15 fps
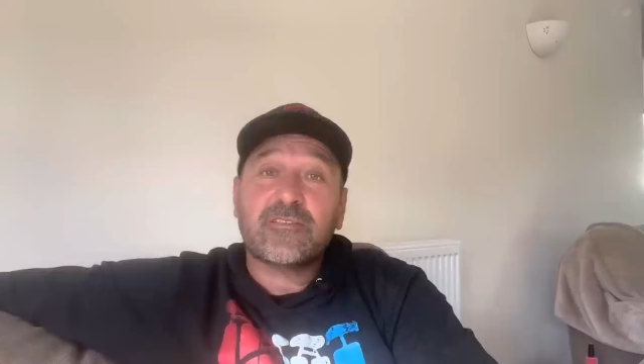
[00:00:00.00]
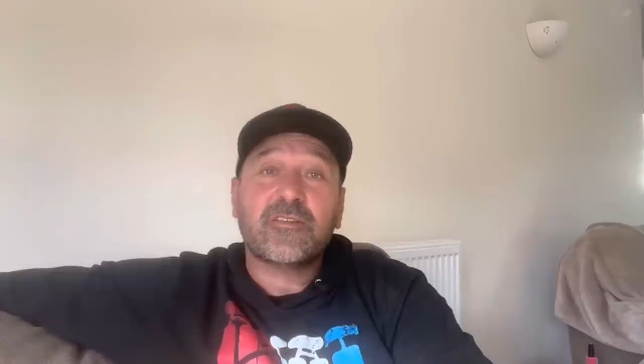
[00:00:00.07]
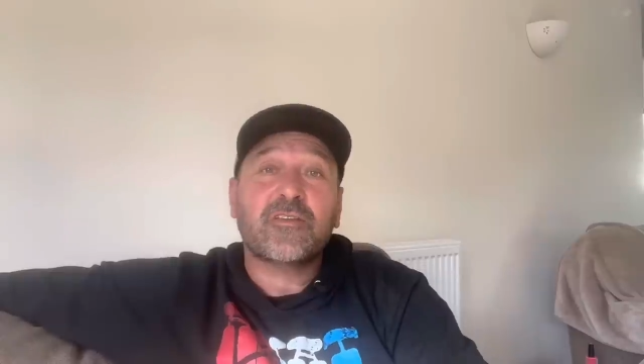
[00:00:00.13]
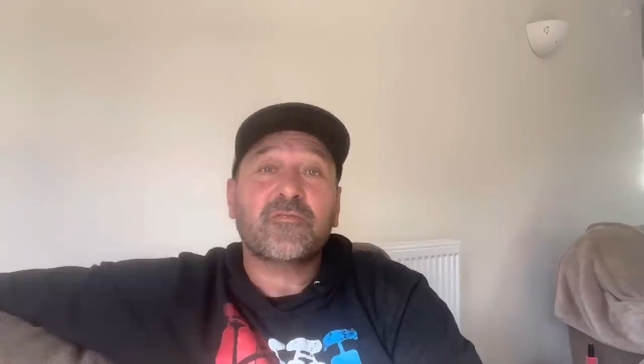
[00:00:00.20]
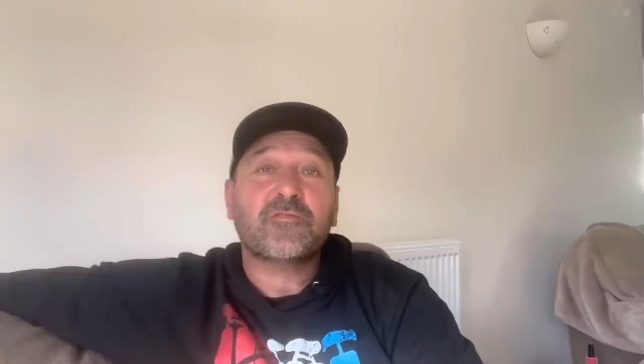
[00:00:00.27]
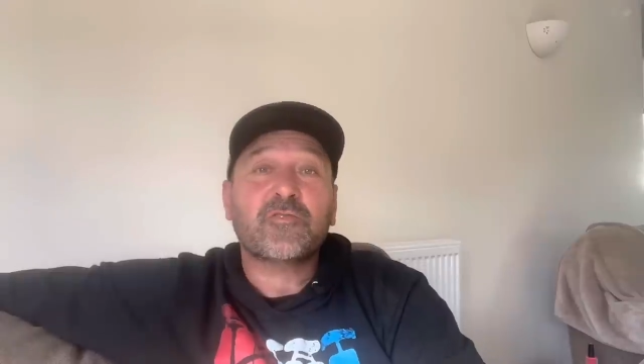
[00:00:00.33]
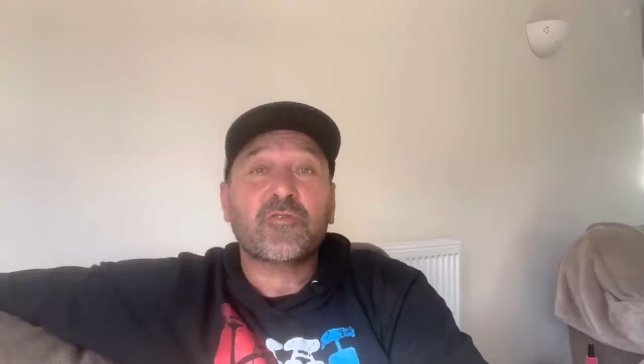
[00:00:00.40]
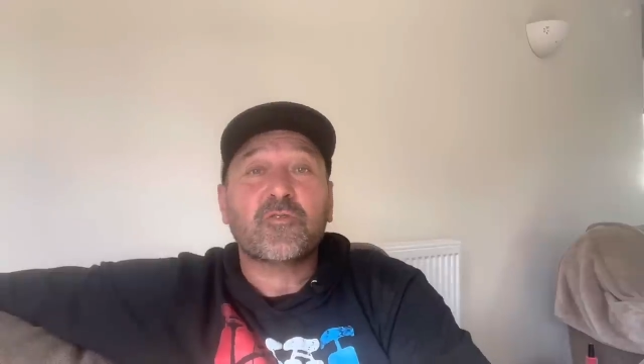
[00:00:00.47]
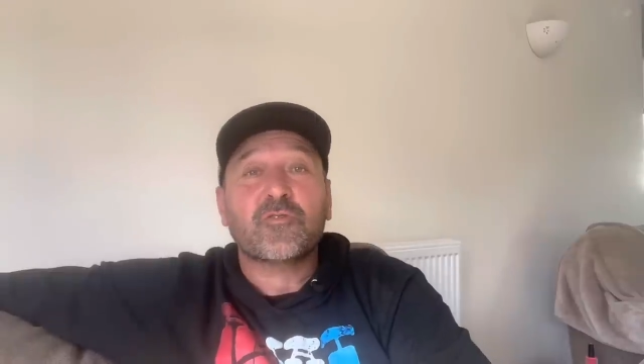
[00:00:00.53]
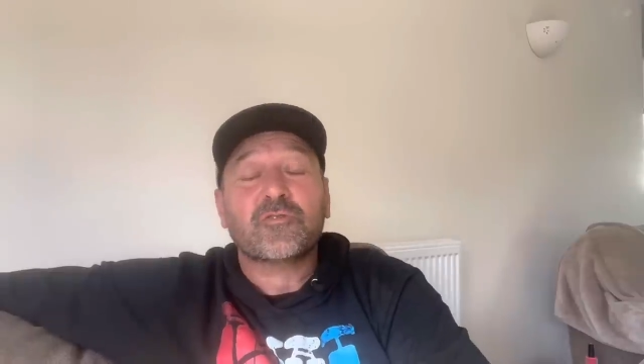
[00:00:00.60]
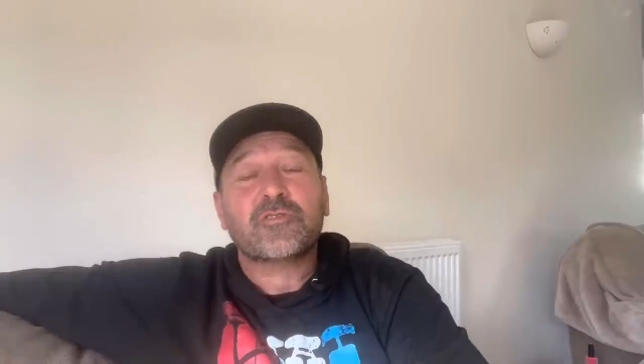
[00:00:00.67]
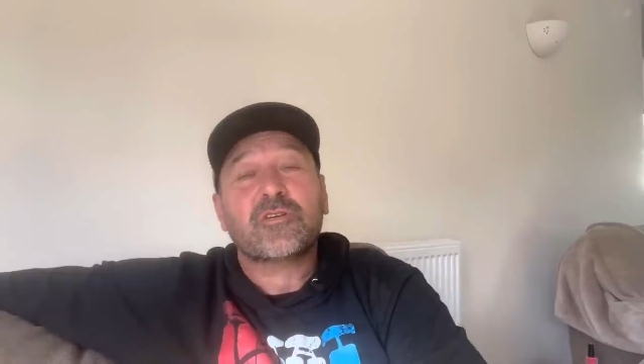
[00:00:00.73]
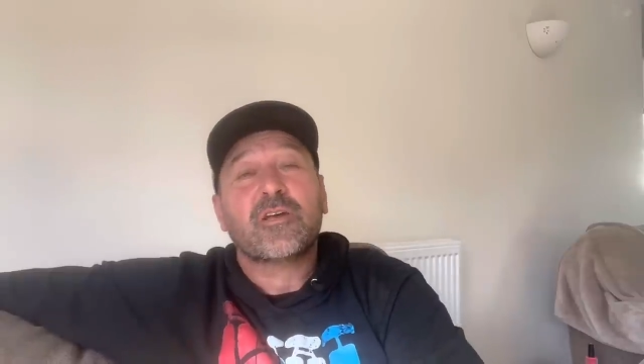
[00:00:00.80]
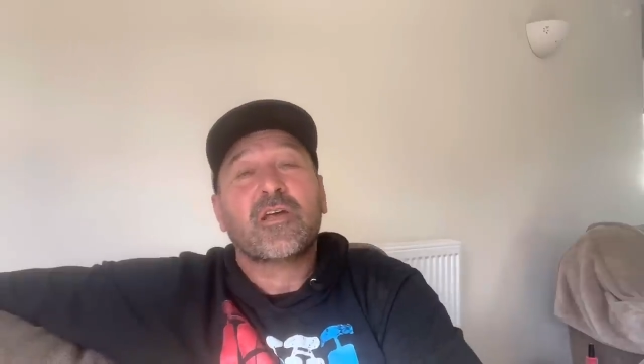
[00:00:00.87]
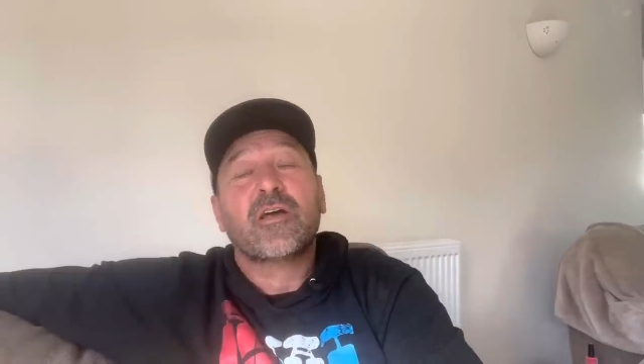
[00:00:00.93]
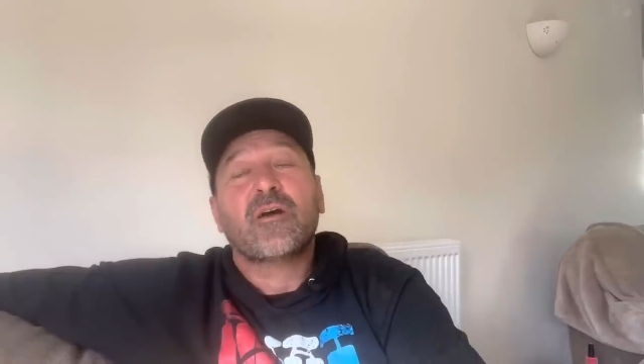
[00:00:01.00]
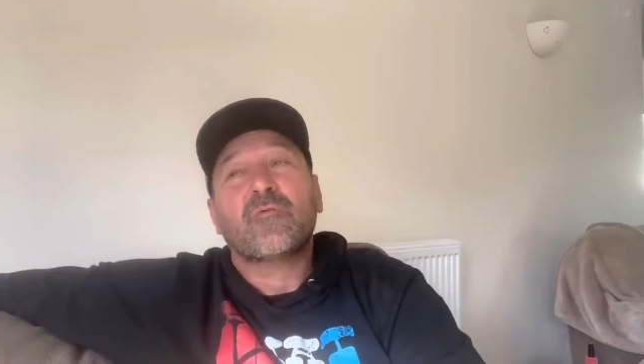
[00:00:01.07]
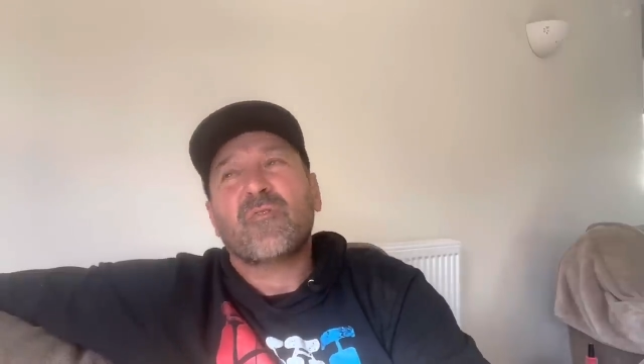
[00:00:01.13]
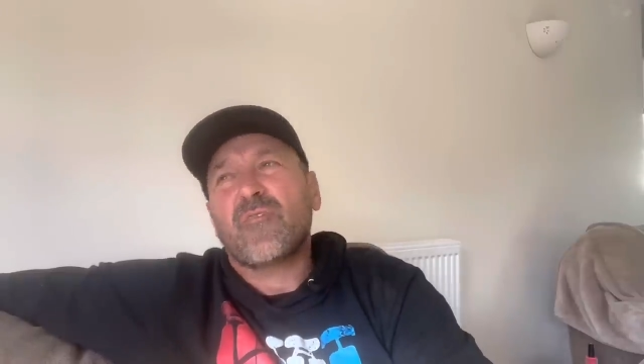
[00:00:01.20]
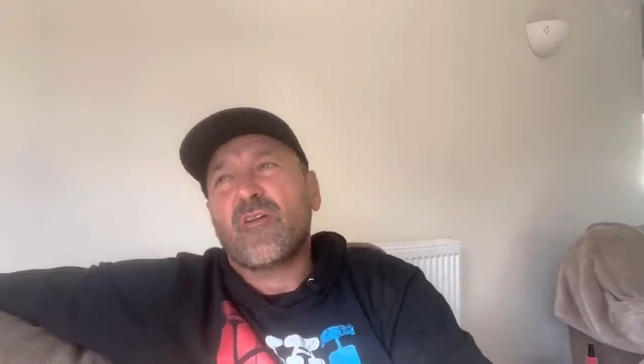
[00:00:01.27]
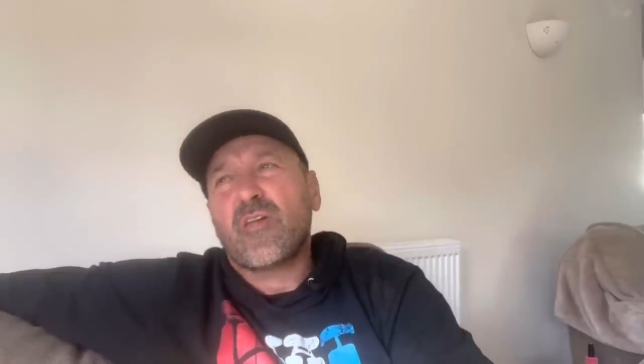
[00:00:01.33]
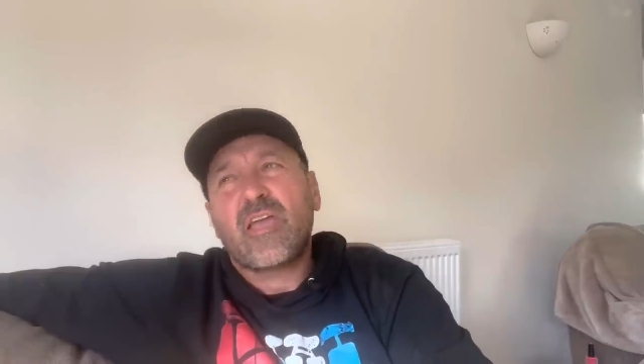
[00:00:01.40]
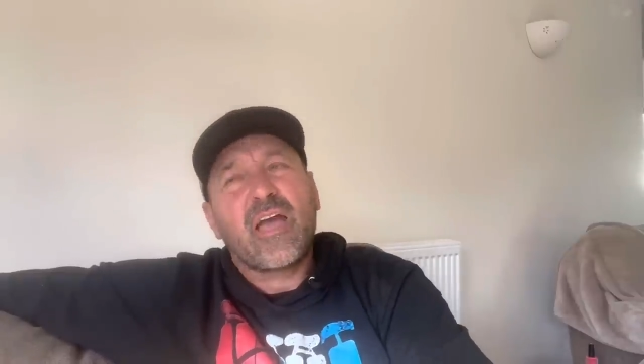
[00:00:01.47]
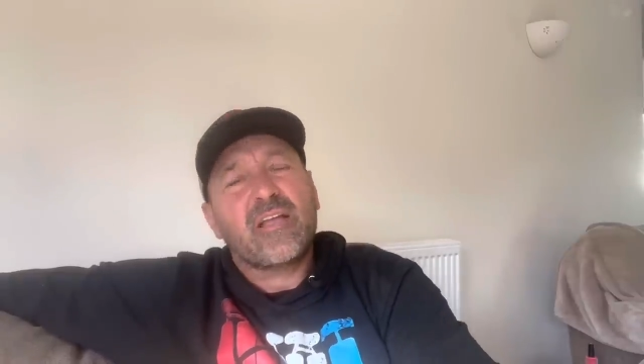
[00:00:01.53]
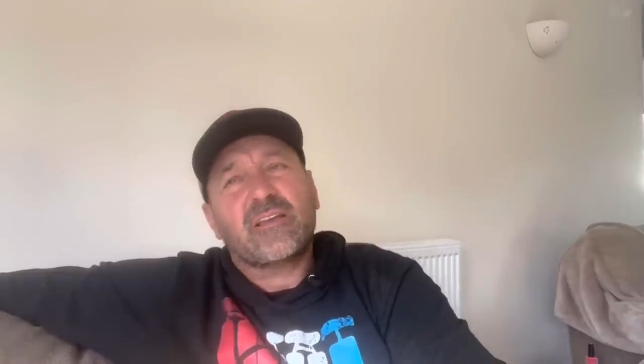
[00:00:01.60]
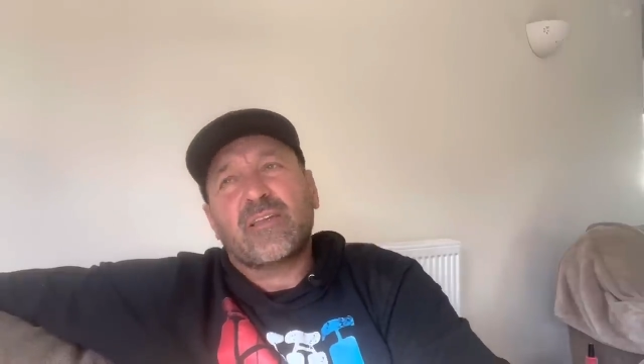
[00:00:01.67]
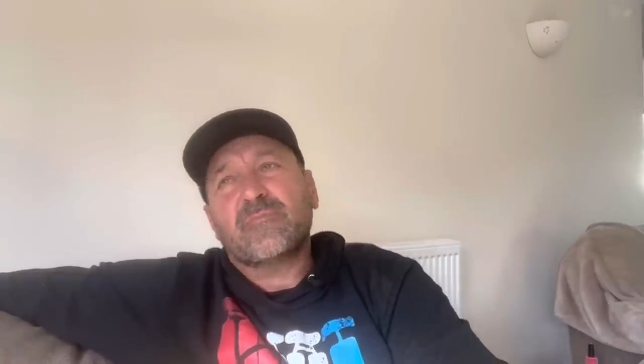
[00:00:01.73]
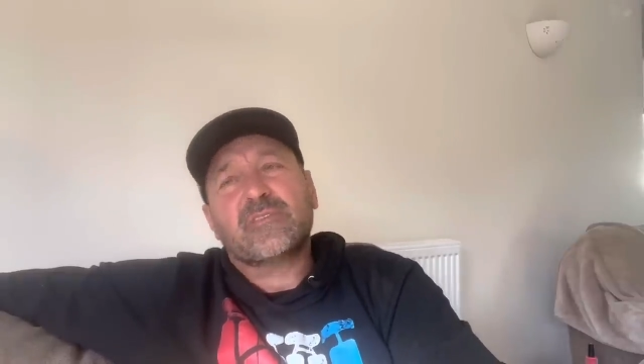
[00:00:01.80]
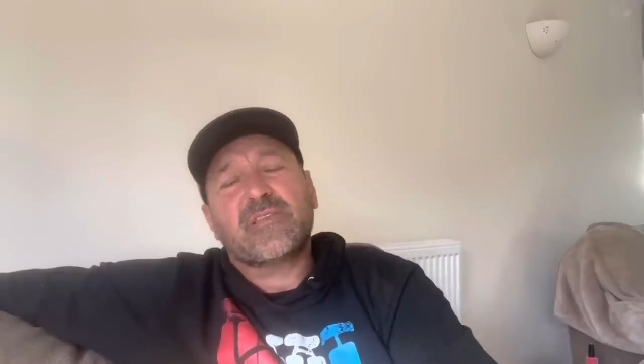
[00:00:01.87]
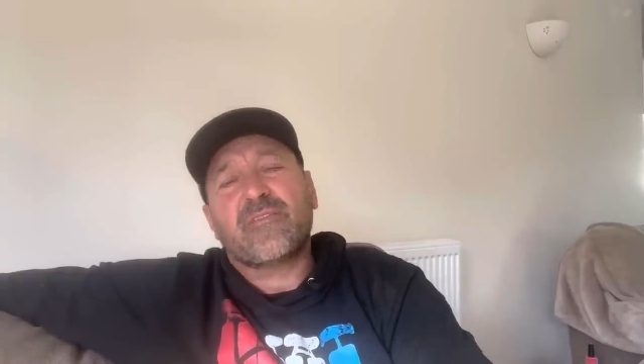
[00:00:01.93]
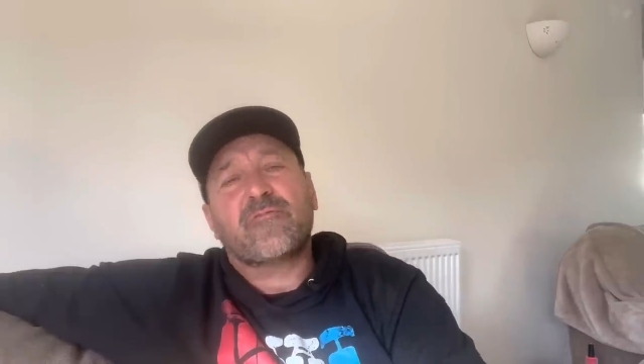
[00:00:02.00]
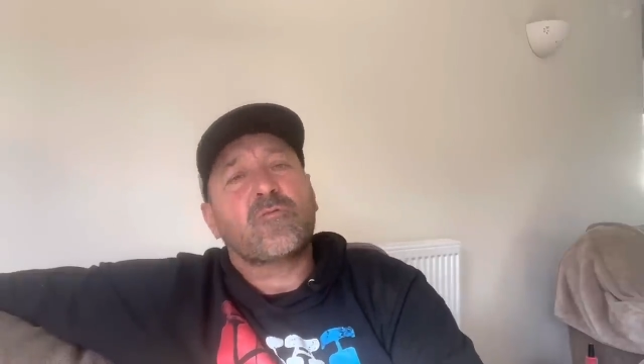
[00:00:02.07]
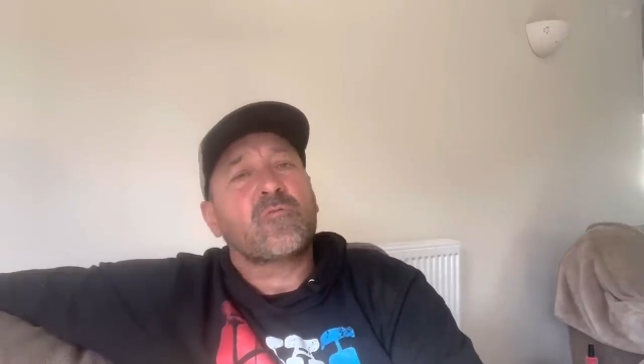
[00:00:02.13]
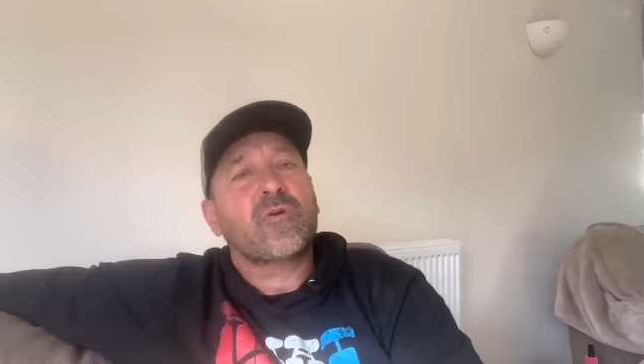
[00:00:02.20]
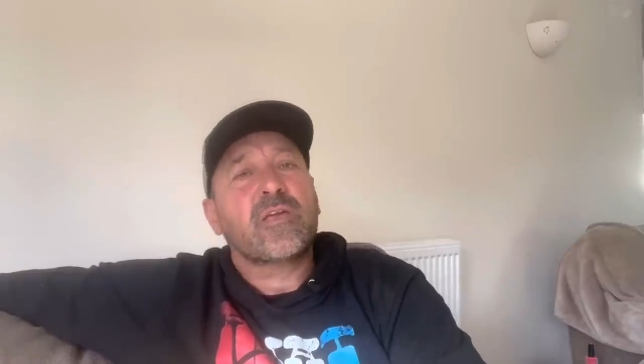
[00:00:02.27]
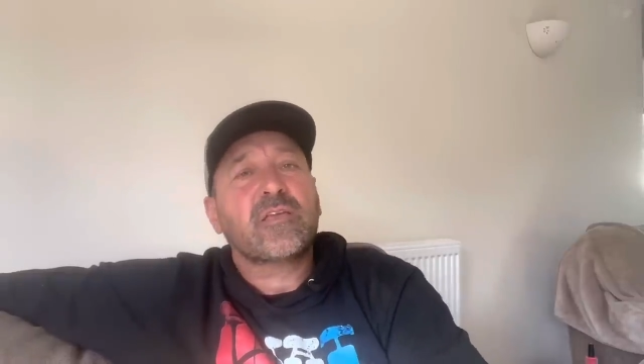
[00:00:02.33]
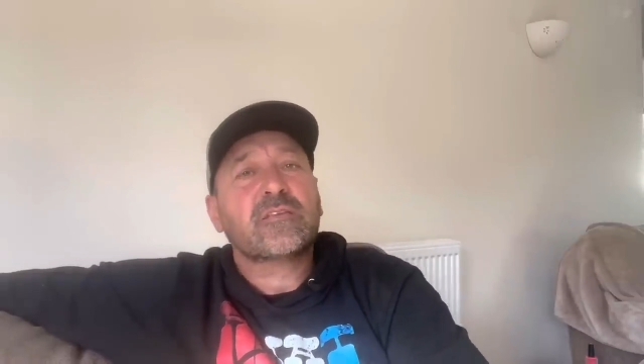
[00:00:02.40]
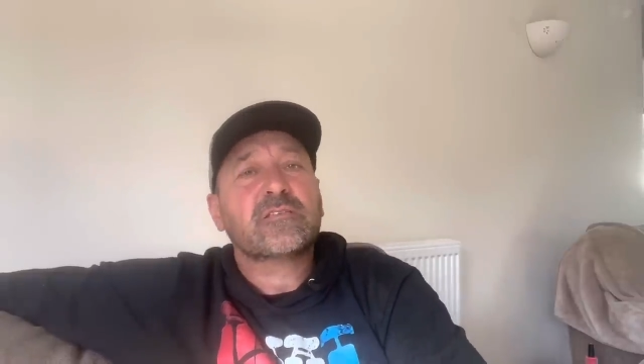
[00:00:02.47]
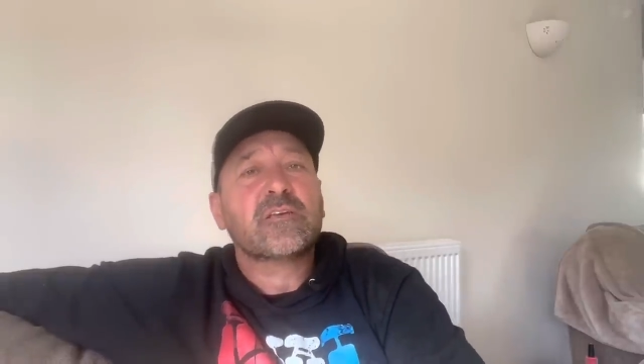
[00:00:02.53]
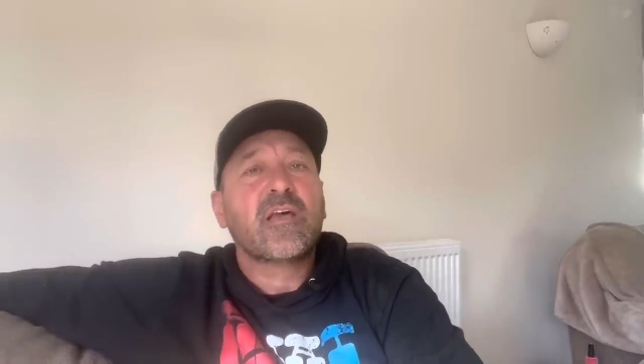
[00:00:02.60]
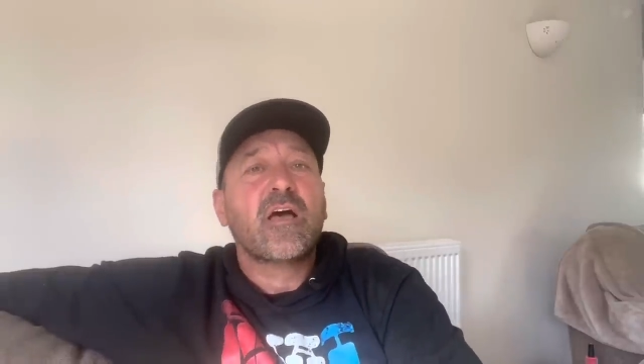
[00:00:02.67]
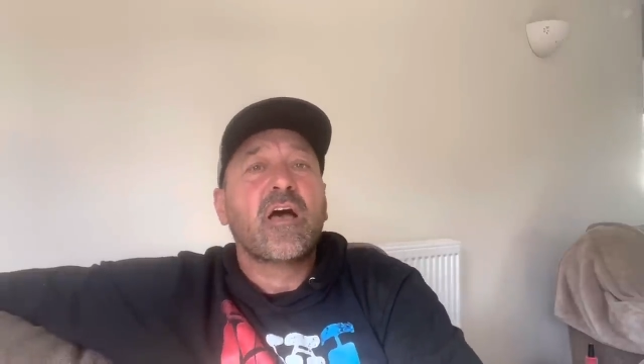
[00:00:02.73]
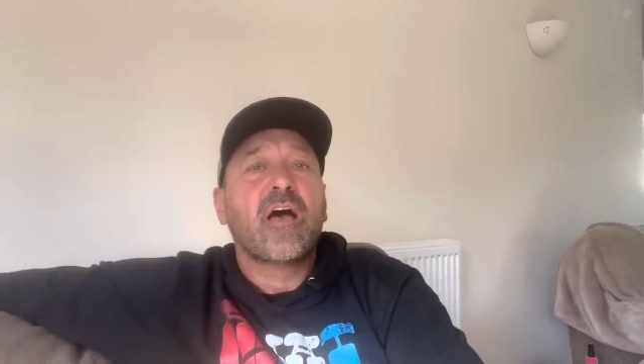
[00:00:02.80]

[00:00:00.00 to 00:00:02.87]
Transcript: new George. We've only had him several weeks.